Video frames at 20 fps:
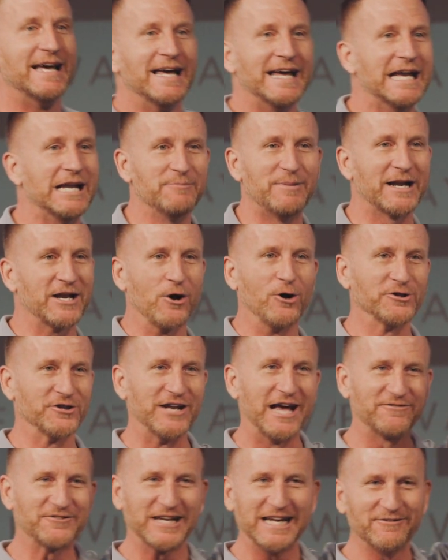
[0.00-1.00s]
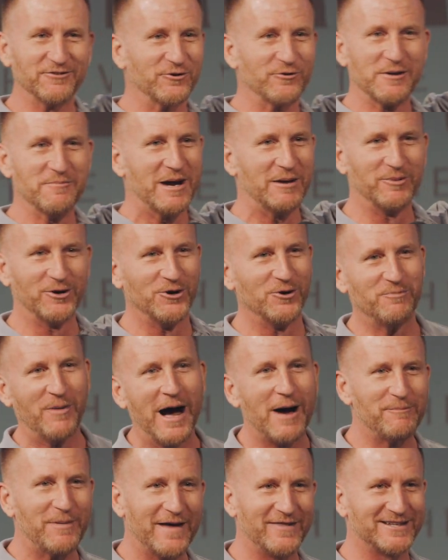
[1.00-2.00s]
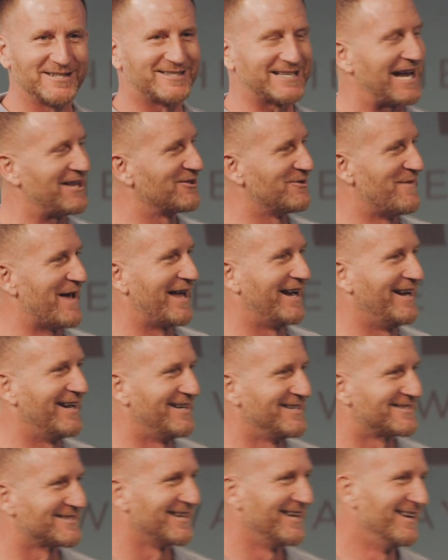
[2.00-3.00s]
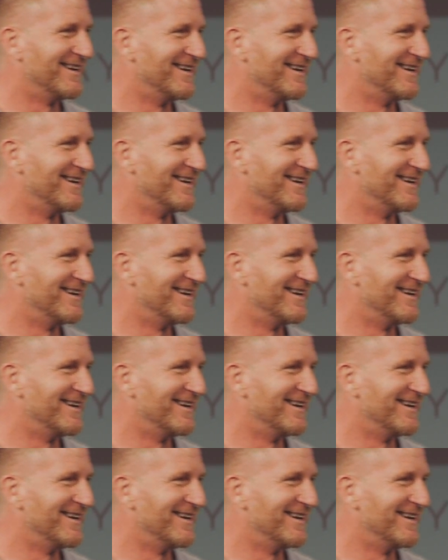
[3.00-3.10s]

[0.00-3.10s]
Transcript: Anybody old enough to even remember who Popeye the Sailor Man is?